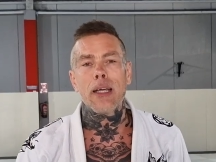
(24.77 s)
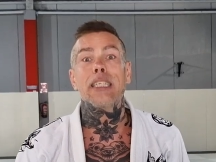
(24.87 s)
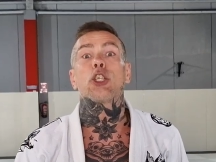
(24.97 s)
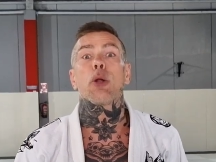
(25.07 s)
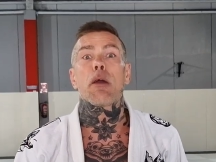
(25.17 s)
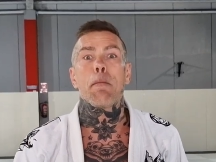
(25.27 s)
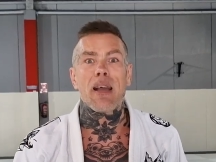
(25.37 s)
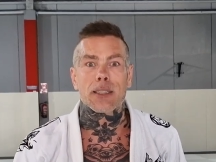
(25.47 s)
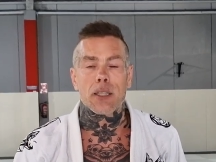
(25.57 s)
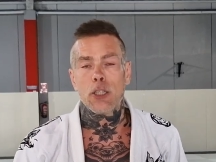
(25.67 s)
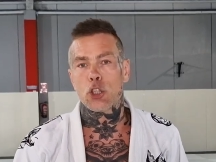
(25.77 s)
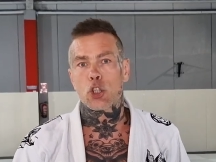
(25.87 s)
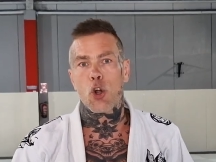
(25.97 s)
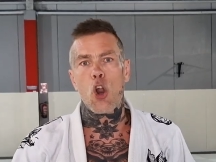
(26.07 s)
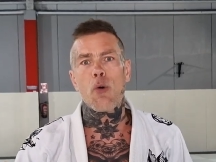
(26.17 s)
it's gonna be a mess.
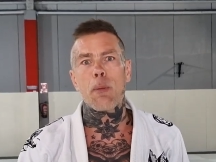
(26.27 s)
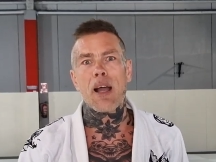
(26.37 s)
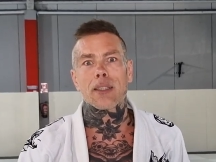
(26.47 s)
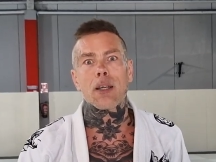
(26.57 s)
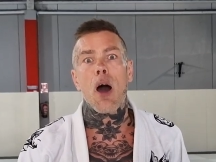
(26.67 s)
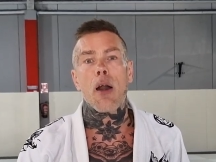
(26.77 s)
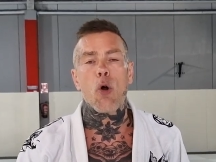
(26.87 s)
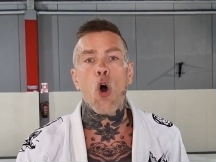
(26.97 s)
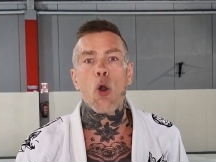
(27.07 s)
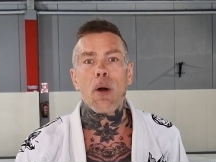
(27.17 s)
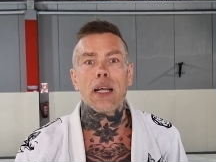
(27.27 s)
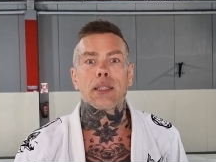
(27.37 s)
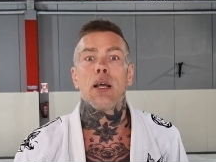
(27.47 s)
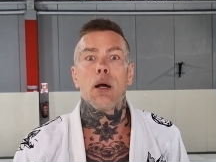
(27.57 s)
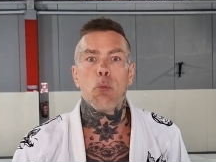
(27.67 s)
So lower belts are
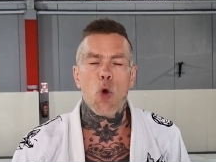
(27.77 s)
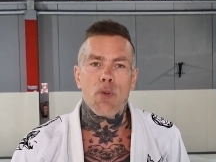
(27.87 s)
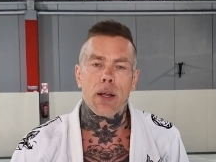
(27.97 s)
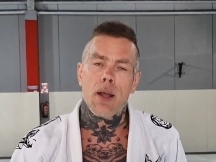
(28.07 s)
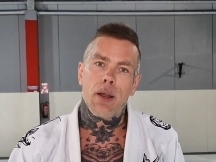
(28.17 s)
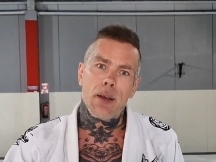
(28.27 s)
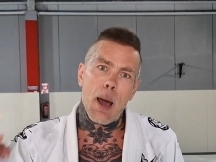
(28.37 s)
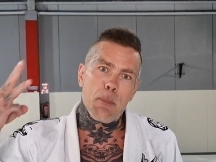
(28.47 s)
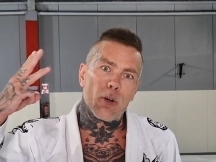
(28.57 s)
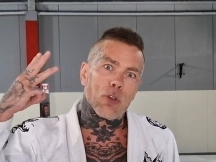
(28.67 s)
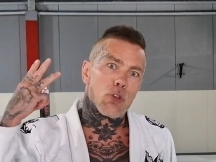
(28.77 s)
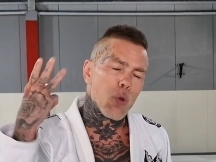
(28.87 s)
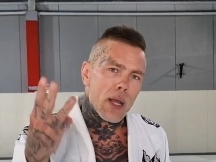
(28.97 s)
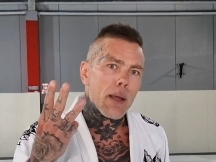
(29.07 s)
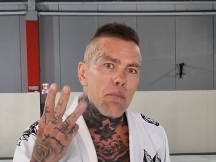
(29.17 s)
always moving. Number
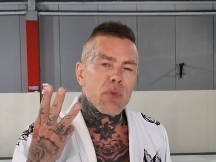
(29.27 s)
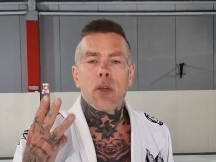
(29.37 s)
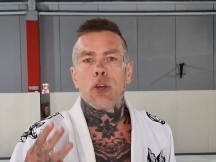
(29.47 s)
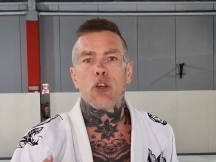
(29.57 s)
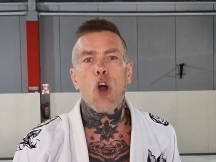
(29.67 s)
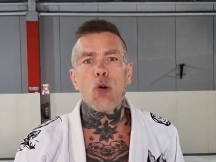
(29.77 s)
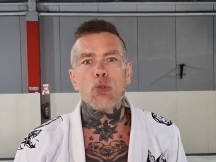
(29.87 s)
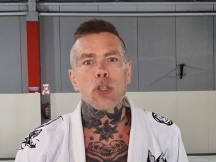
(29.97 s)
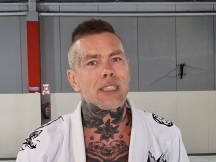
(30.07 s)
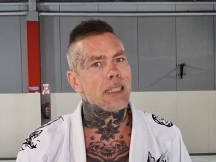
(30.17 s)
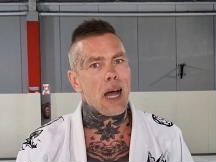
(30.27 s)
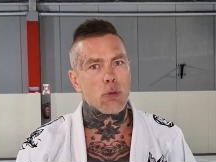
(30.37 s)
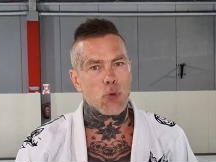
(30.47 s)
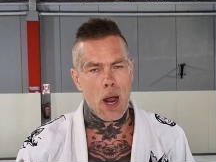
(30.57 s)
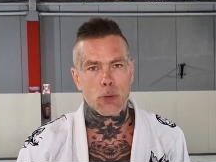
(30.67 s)
three, don't sit
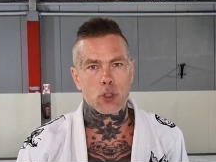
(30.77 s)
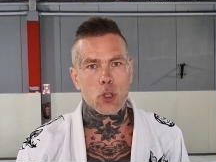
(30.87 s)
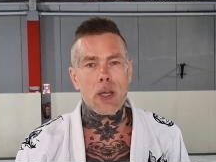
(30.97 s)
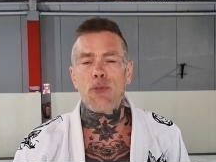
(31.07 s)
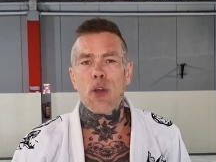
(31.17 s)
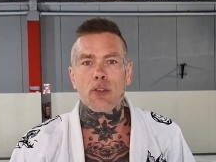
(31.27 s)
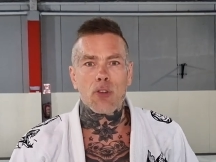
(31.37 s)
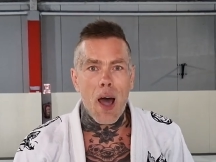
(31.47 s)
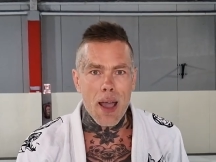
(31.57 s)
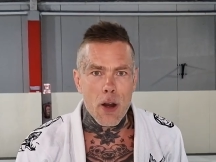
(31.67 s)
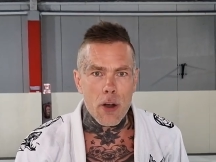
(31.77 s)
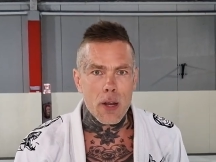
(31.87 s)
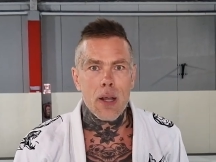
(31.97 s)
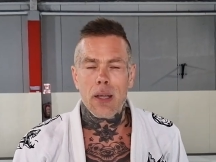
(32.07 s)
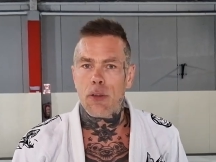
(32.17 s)
out rounds. So if you are
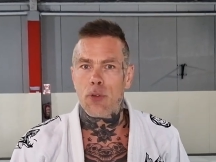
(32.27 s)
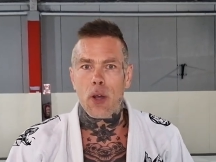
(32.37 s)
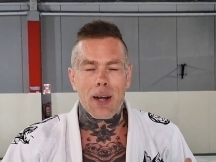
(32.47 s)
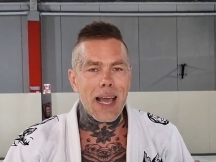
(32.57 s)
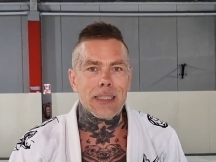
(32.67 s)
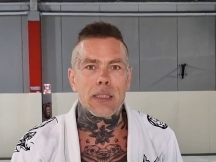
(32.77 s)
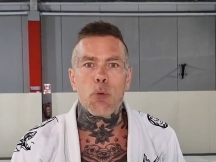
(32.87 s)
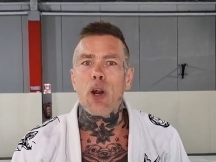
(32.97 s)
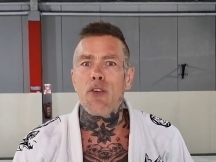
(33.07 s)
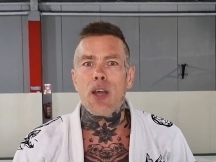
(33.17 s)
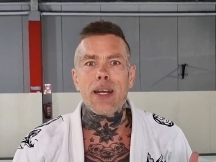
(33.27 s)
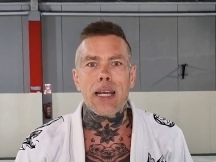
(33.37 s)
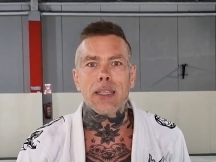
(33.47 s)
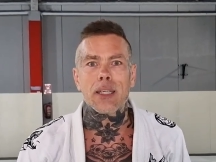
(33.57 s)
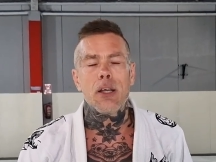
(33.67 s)
tired, if you are lazy, whatever it
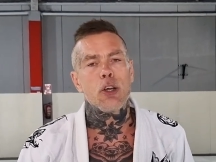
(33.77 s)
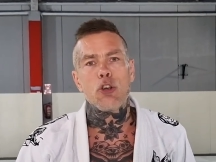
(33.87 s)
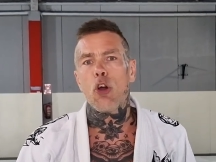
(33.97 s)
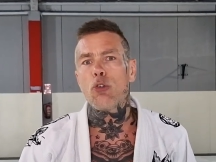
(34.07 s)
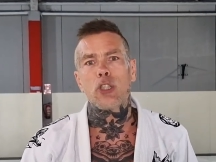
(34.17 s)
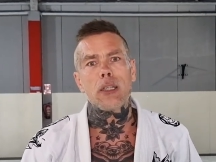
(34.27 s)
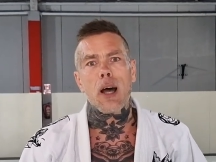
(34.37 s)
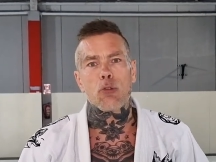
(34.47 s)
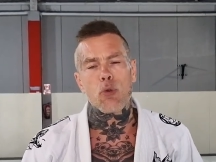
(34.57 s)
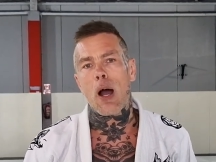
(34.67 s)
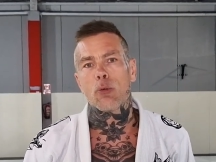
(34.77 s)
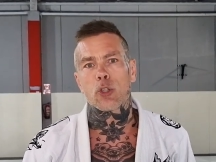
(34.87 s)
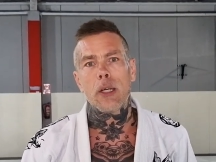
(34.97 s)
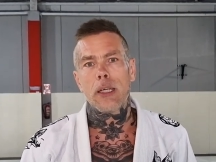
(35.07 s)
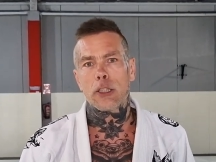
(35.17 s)
is, don't sit out
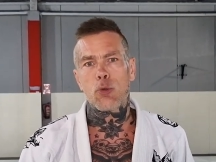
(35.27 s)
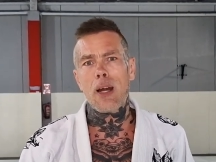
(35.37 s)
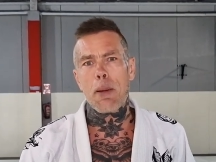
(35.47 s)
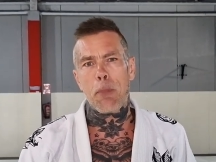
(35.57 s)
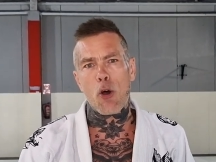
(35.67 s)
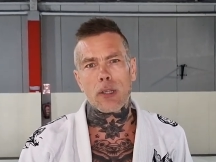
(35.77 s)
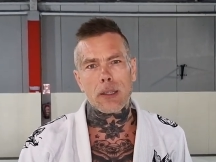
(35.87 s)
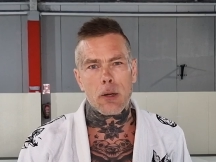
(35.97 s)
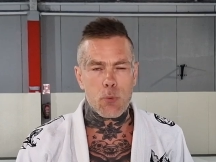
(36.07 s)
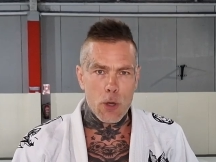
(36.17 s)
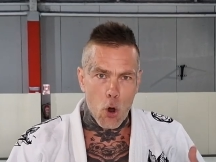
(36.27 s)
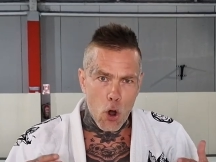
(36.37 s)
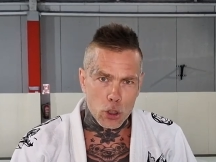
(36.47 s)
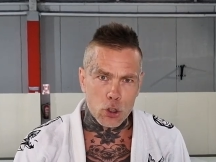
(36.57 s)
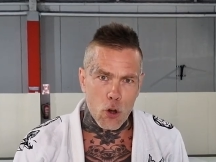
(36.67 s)
rounds. It's really important that we
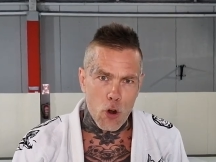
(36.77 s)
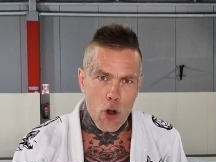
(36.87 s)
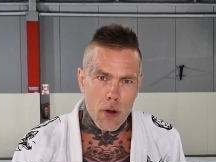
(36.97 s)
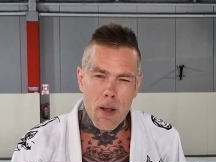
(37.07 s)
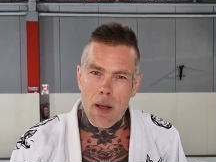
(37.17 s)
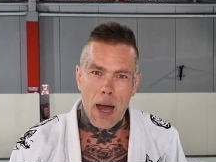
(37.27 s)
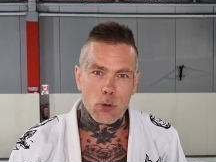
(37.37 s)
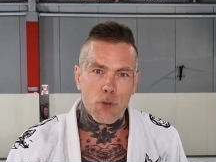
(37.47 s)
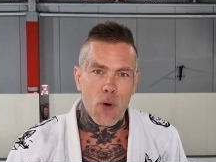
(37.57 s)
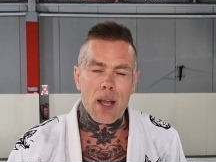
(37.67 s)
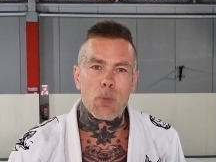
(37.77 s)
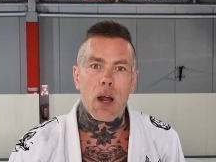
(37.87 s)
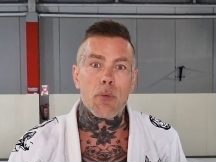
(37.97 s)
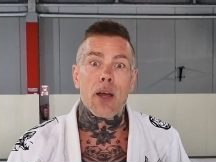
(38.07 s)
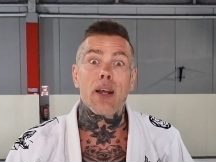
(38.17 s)
also learn how to fight
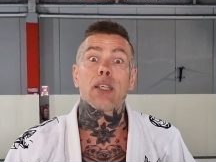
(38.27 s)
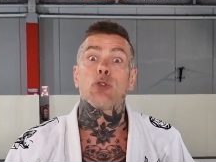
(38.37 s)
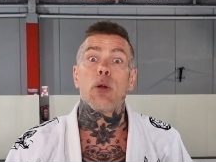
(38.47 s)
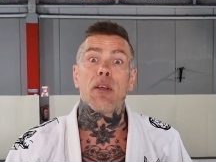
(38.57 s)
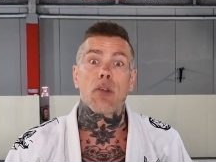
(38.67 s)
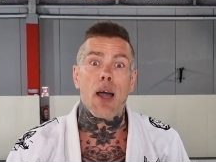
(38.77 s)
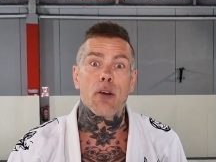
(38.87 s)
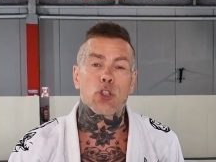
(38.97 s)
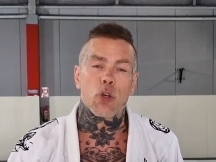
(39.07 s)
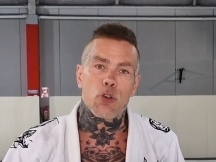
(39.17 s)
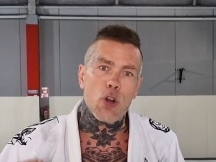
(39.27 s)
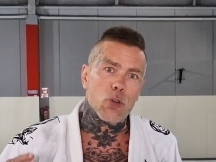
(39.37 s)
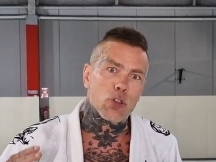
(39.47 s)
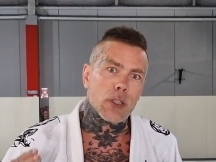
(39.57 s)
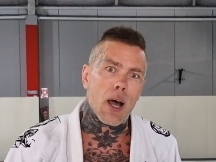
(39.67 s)
while we are extremely tired. So
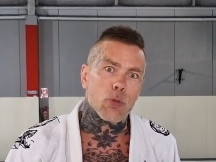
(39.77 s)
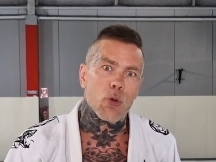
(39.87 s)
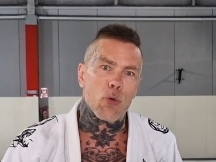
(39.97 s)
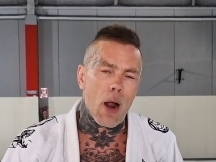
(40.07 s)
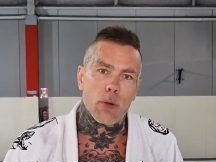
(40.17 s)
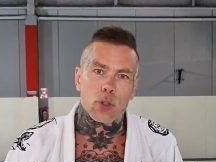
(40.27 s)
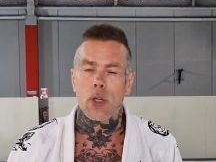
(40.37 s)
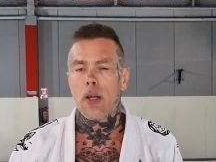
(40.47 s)
don't sit out rounds.